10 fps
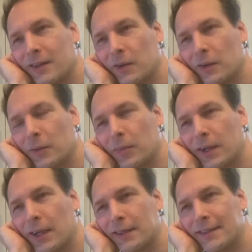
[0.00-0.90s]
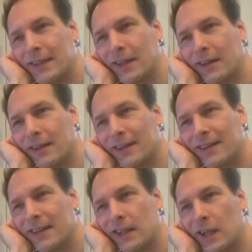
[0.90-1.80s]
the place near
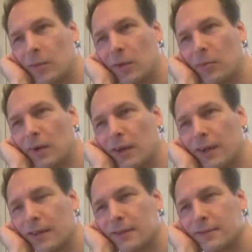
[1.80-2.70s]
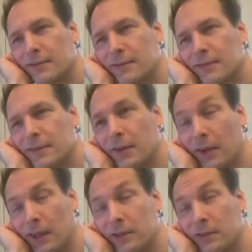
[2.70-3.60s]
Reeperbahn, the
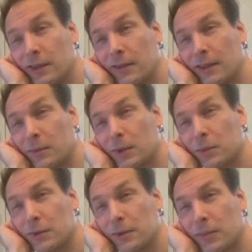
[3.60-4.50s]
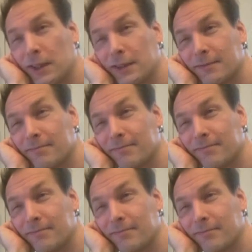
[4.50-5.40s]
legendary, what was the place?
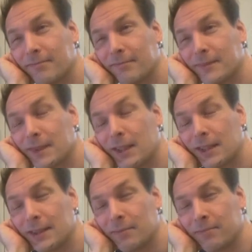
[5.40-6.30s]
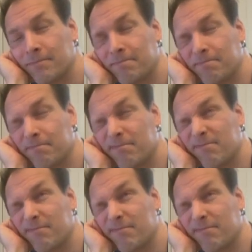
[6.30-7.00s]
Now